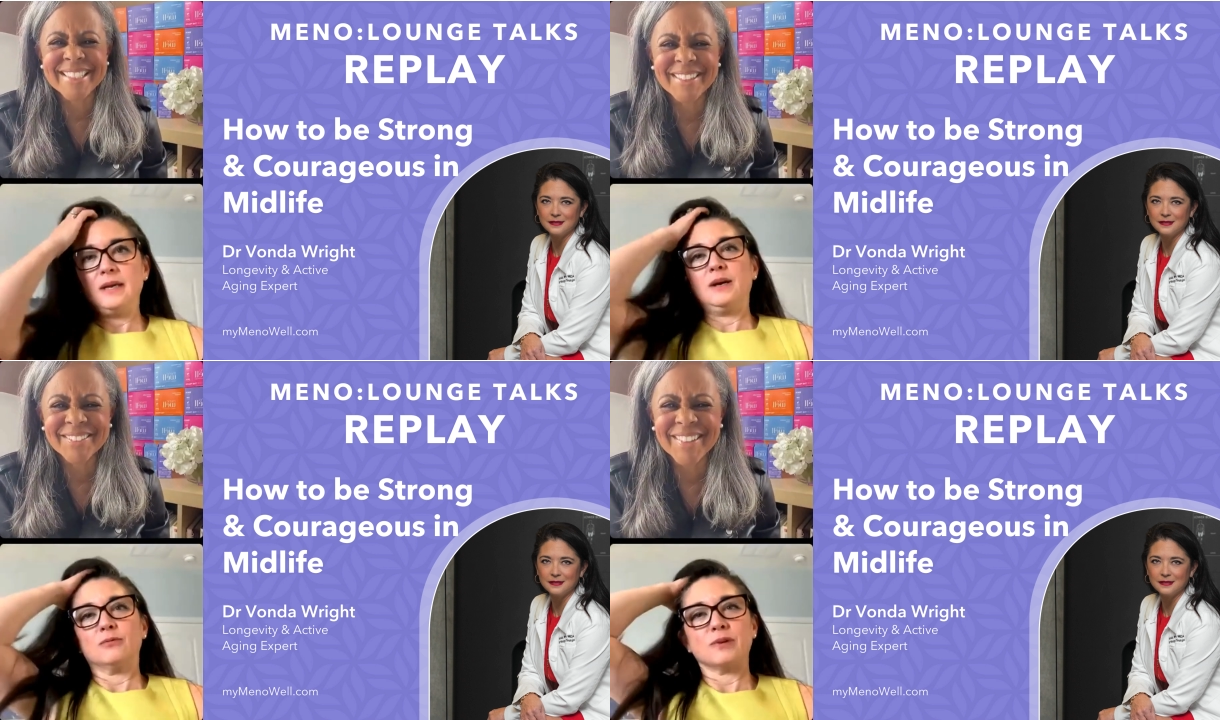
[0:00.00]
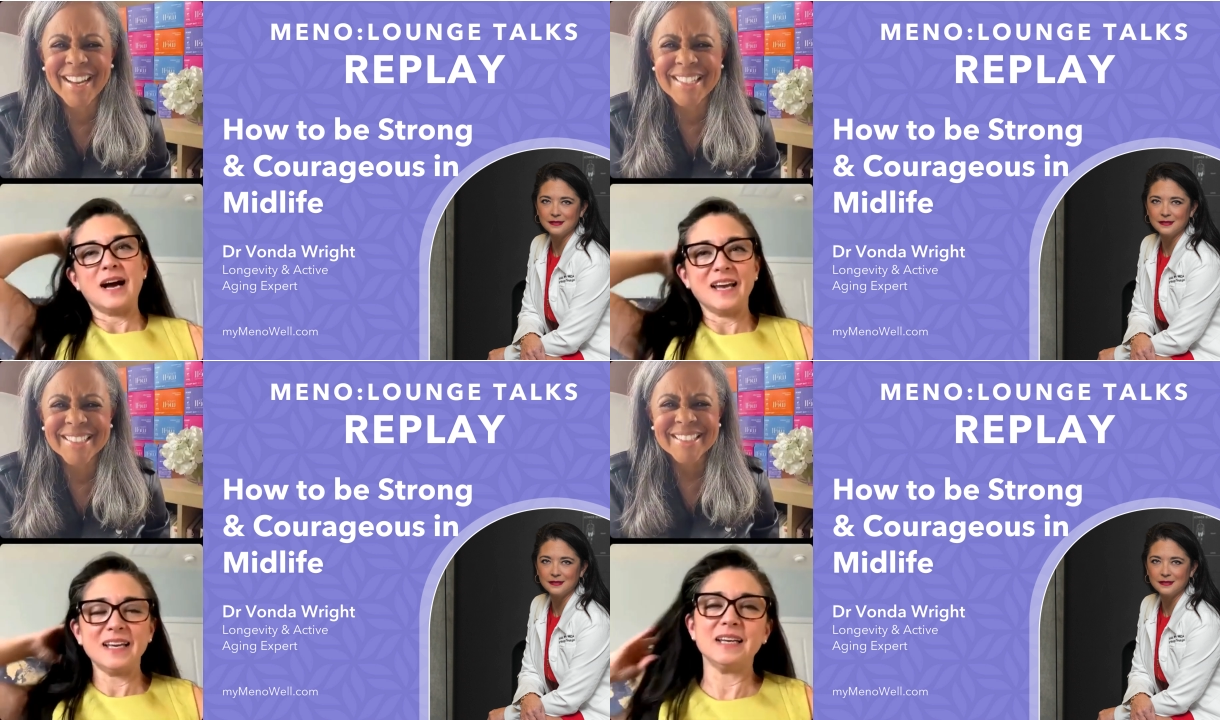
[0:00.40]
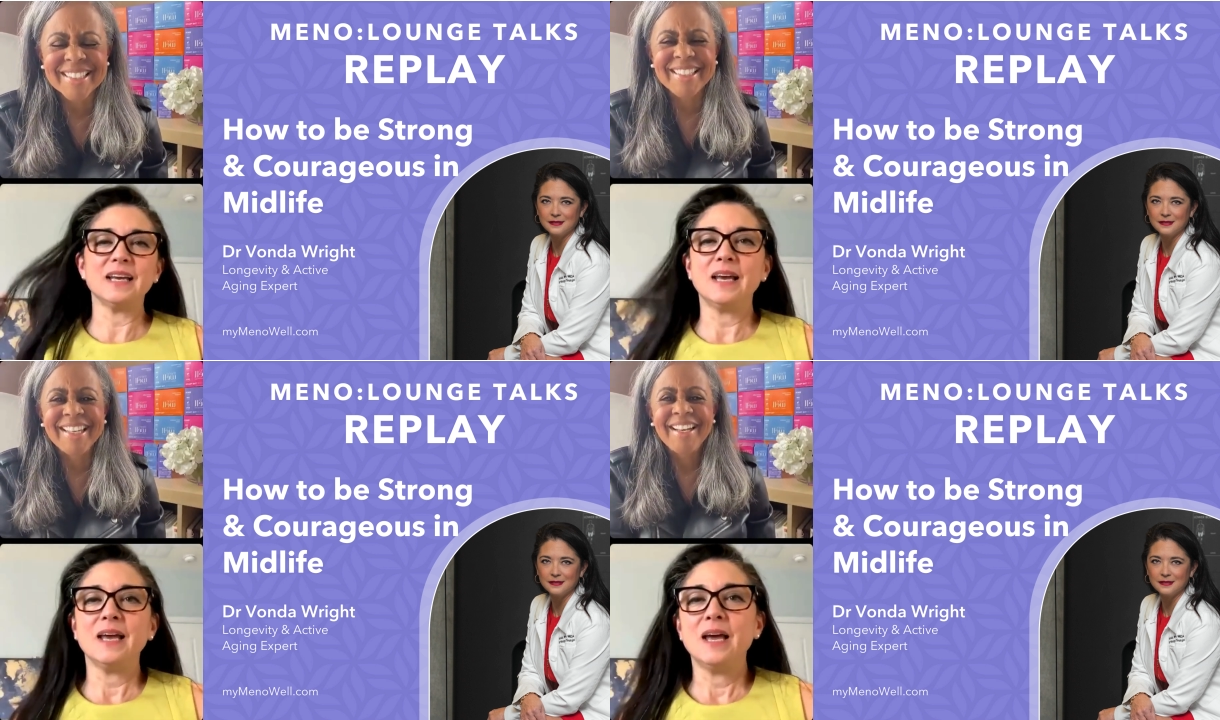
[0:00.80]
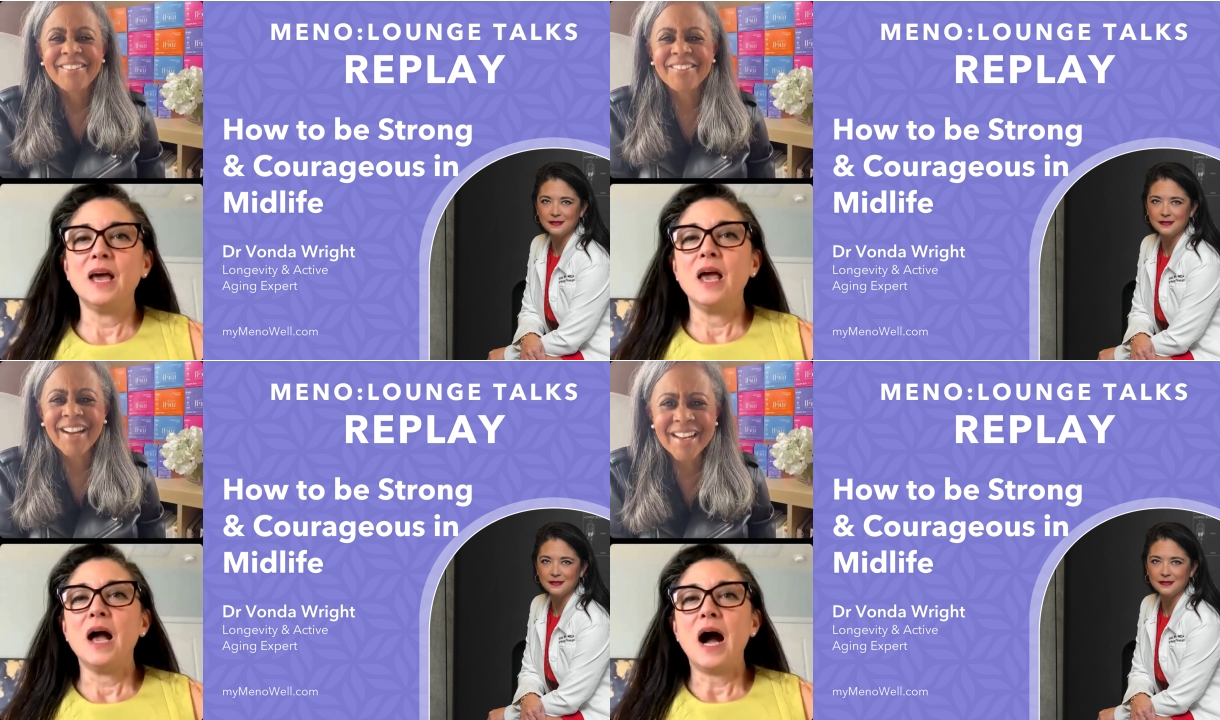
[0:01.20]
Speaker 1: Right. Right.
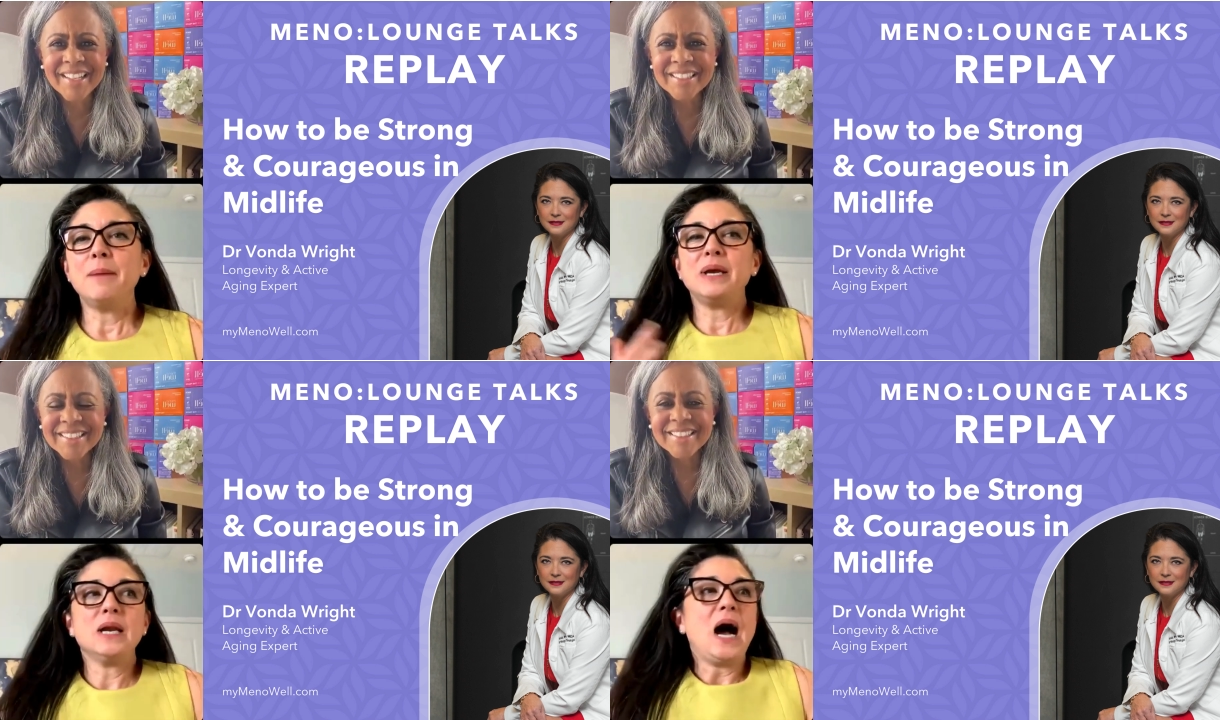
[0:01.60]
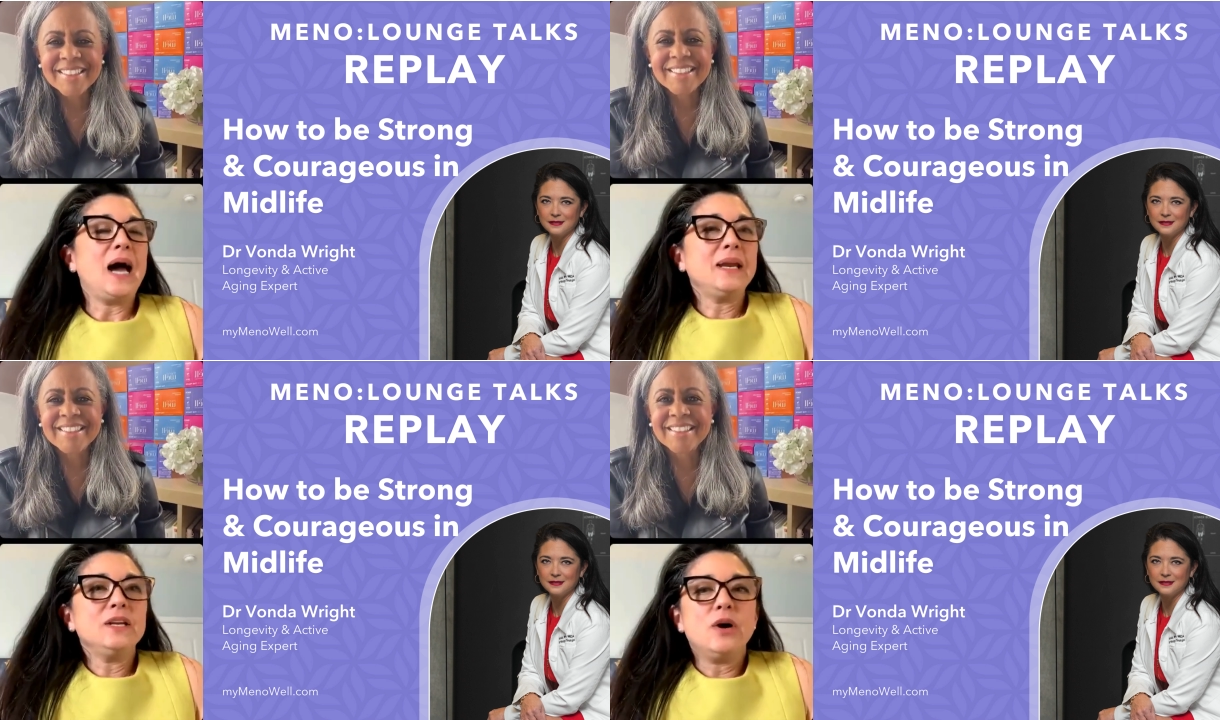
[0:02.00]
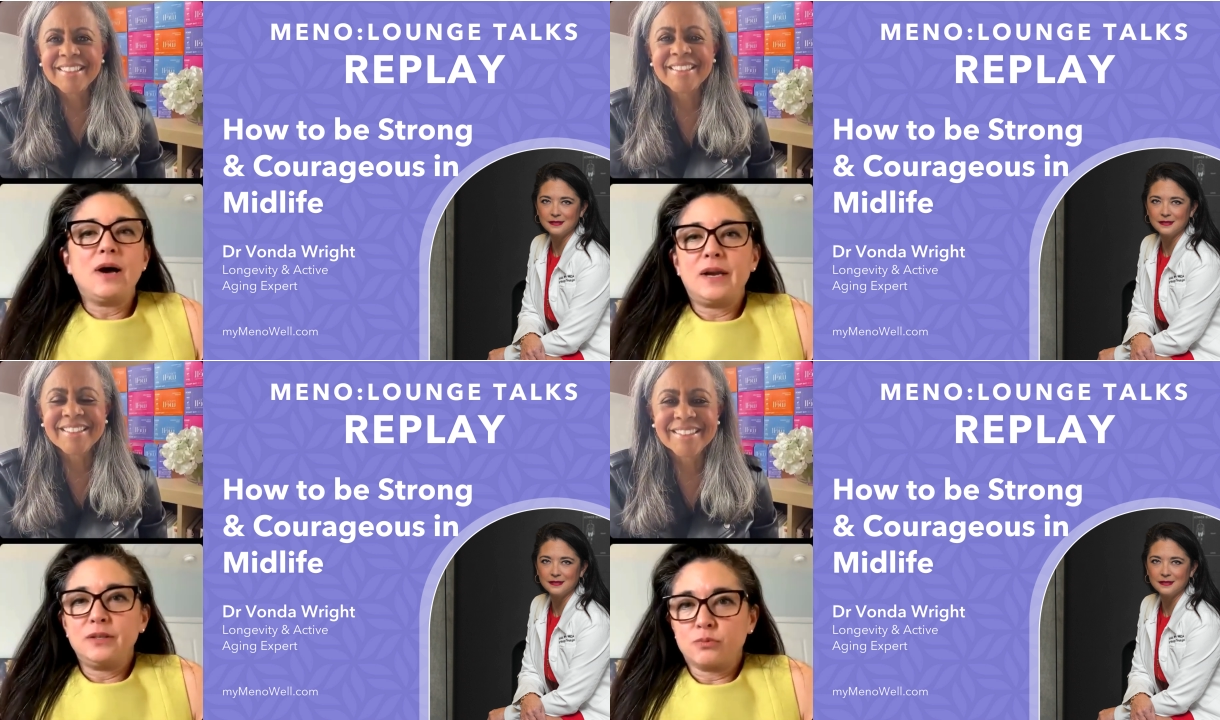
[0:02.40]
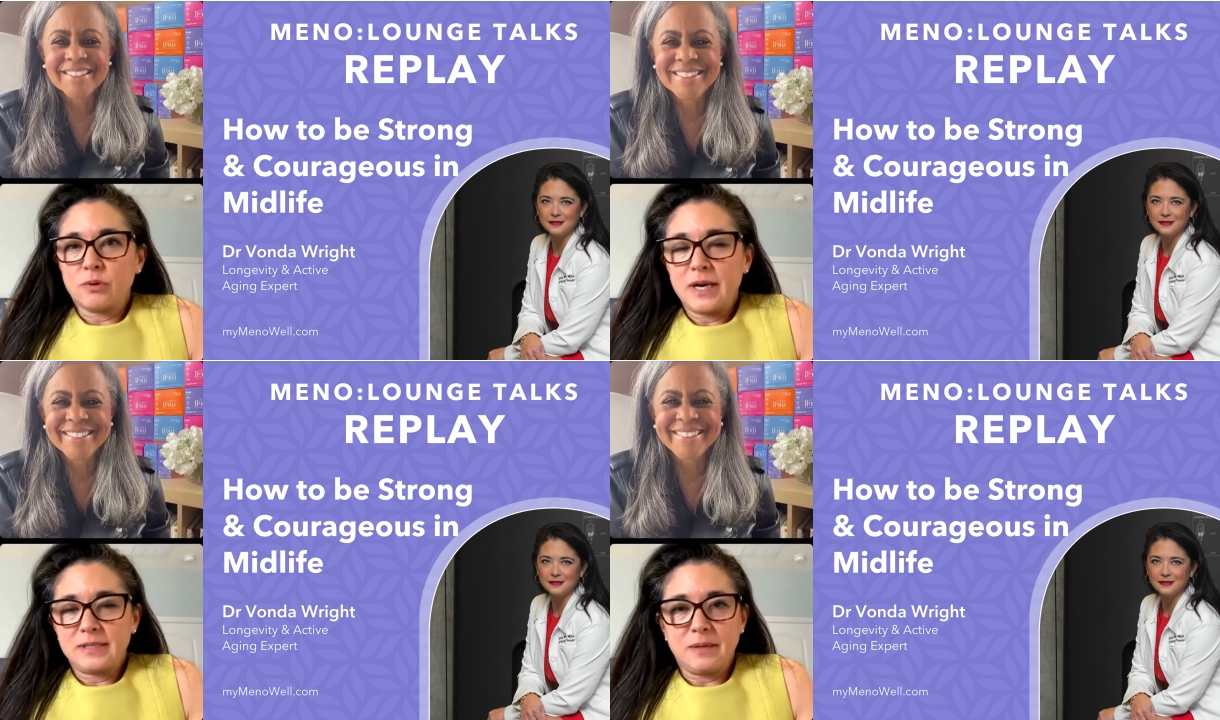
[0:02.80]
right. I mean, I didn't know how to
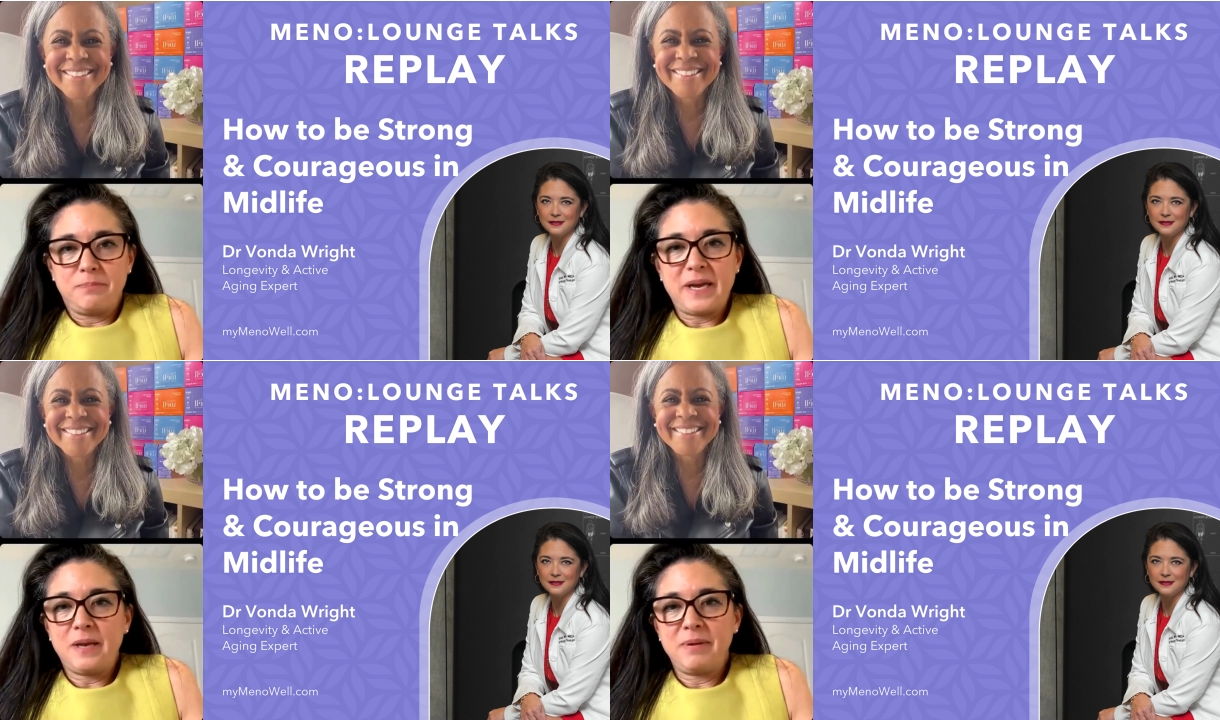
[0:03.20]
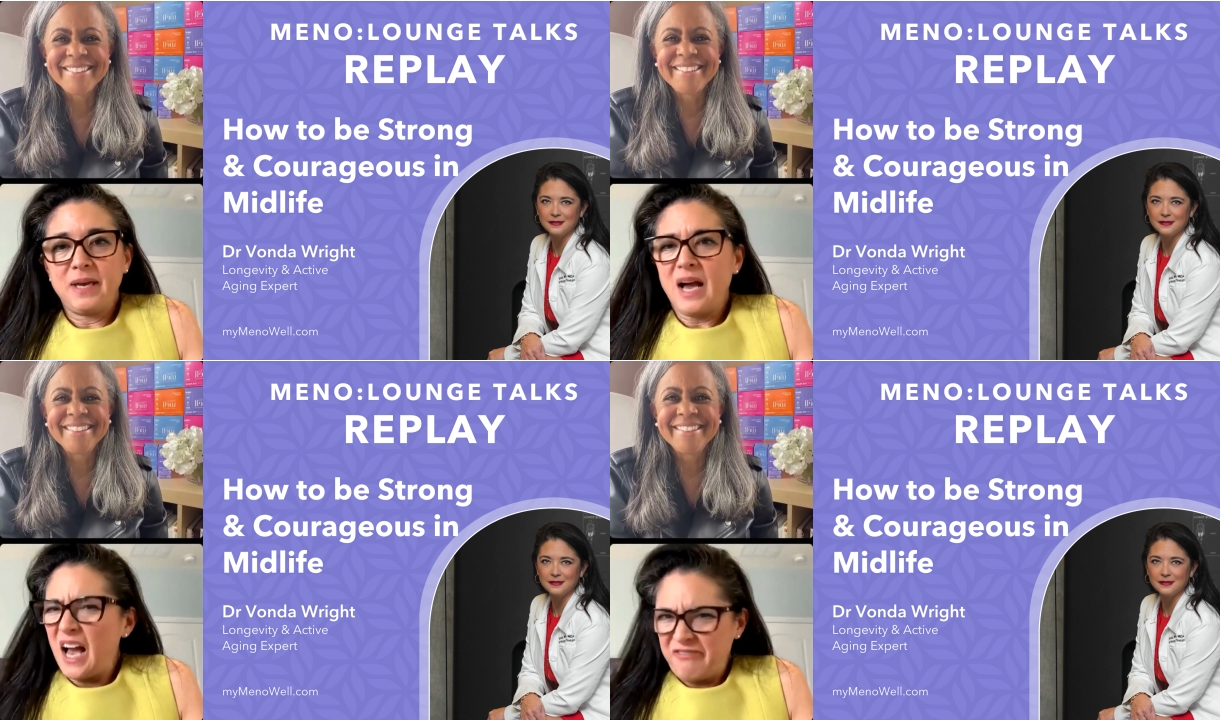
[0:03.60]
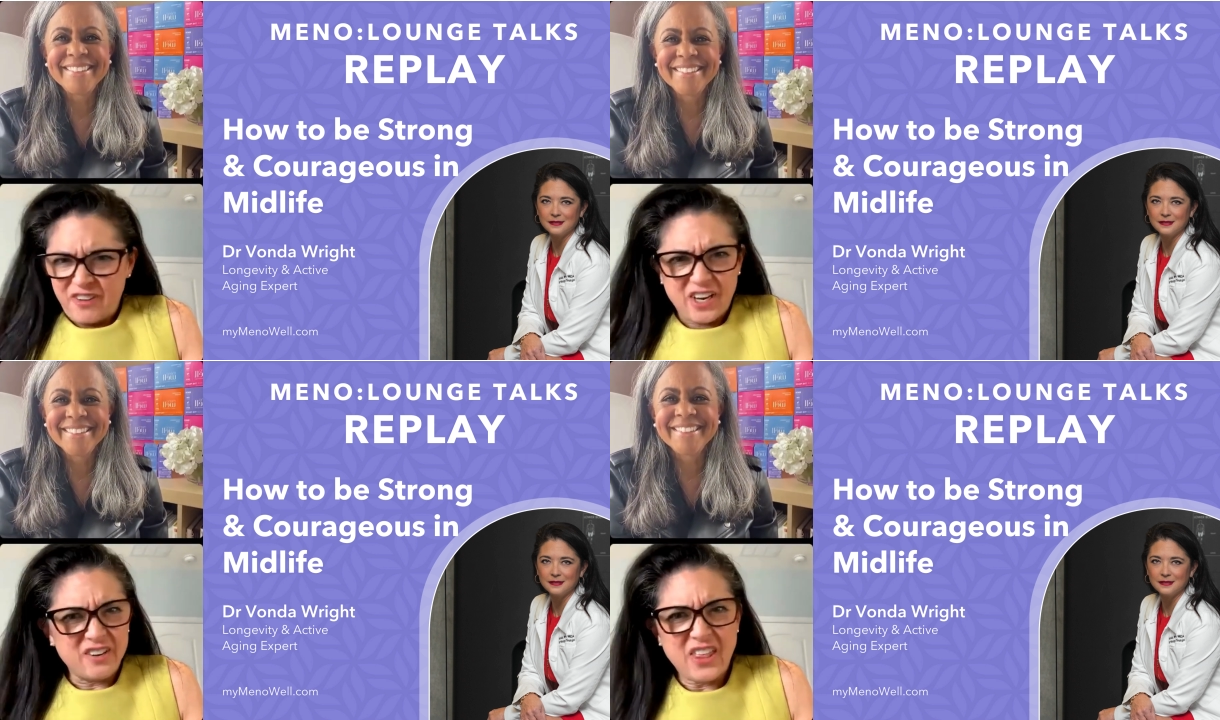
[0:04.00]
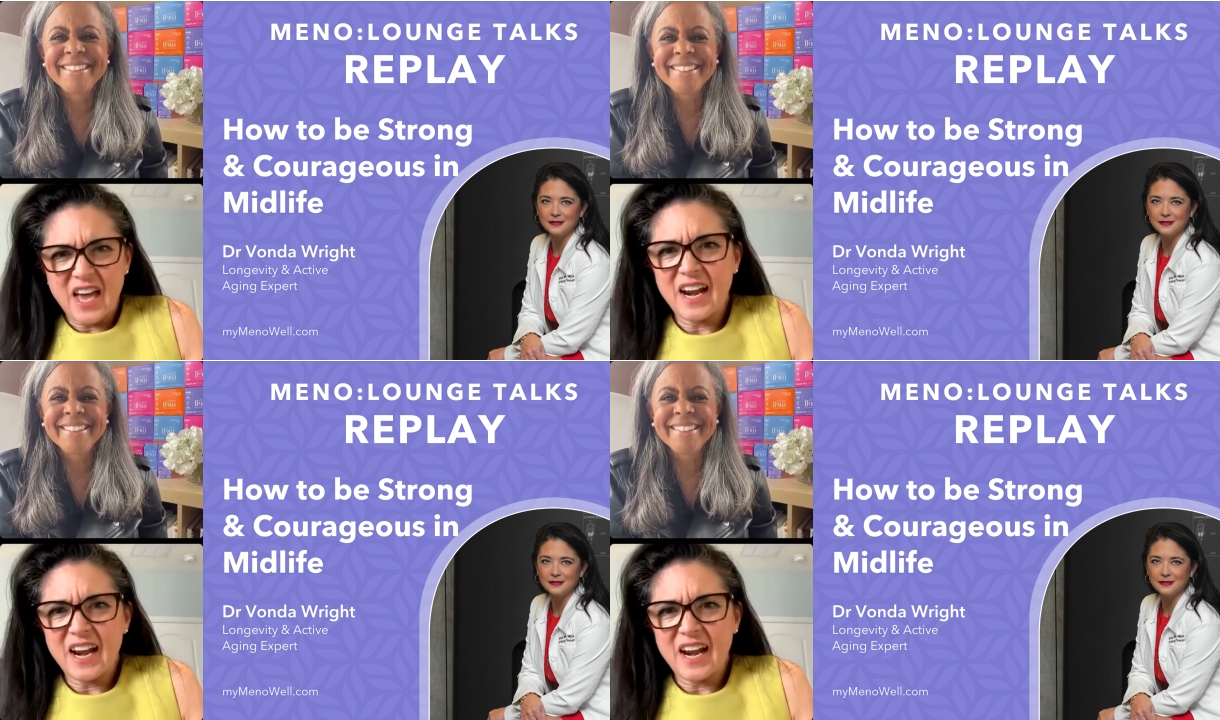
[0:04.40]
raise a baby. I figured that